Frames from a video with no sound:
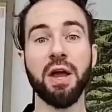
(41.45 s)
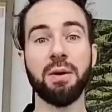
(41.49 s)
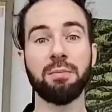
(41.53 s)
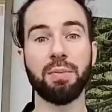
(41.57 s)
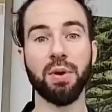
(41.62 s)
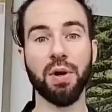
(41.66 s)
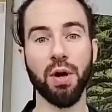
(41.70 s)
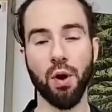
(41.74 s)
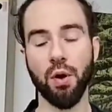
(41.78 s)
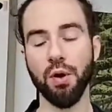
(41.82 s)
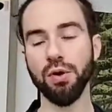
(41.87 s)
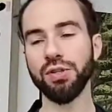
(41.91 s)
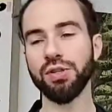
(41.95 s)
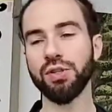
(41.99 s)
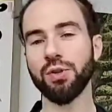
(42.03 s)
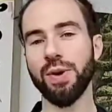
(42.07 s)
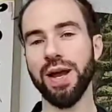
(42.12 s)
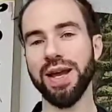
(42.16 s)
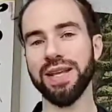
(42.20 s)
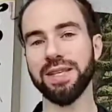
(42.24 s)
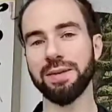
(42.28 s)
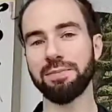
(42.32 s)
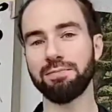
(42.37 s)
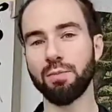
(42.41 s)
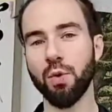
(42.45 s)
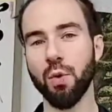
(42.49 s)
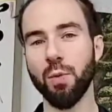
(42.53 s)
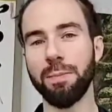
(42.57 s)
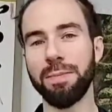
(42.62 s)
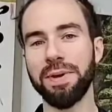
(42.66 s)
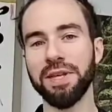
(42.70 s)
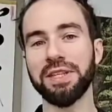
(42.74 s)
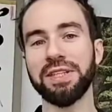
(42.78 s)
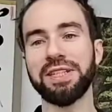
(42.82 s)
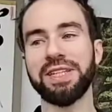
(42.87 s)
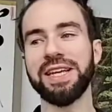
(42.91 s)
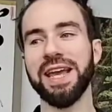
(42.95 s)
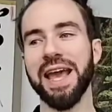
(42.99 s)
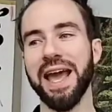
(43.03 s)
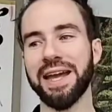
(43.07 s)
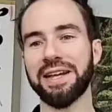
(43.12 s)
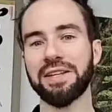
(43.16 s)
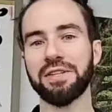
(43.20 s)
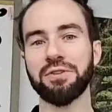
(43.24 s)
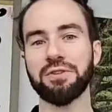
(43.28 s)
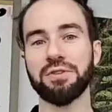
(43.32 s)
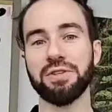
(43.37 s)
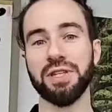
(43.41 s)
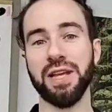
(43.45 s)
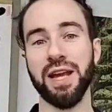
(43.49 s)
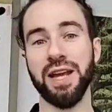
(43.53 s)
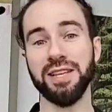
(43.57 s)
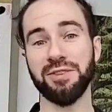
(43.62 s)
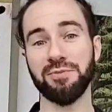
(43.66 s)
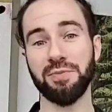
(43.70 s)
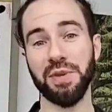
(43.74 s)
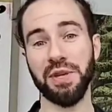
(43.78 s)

but also as a mobility exercise